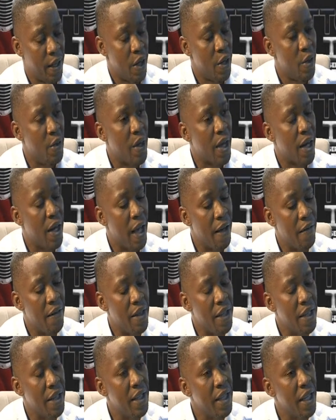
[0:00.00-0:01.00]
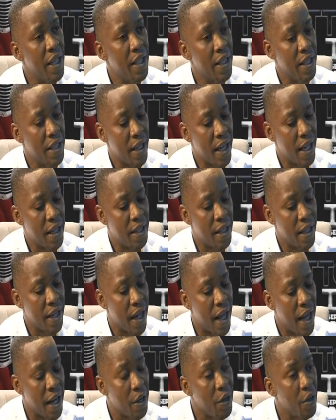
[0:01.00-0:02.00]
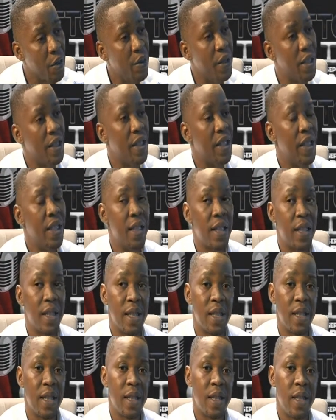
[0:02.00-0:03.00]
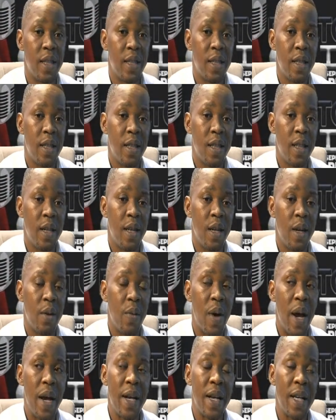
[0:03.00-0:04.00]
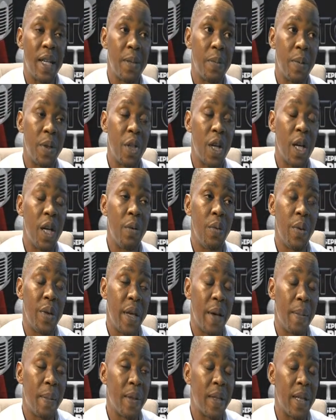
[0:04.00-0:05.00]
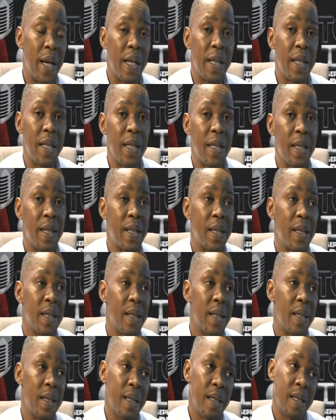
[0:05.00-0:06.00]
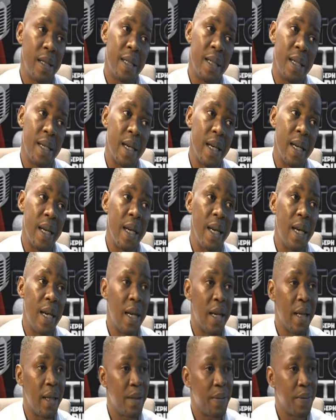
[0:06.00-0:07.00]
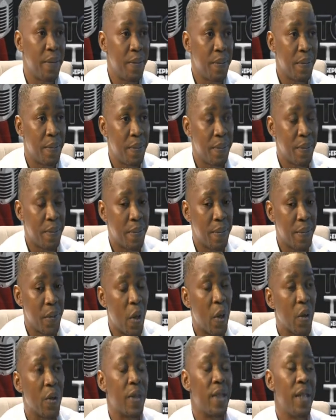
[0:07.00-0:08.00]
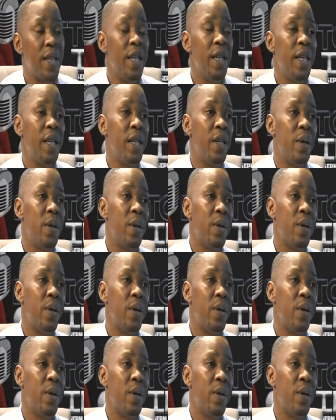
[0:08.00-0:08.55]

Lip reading: You can have the disease as an acute disease, wherein especially with hepatitis A or C.